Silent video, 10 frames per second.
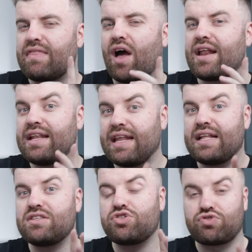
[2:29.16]
that I
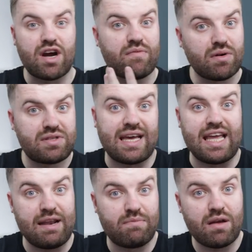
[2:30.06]
need to try and
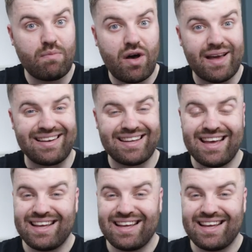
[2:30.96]
rotate in my mind.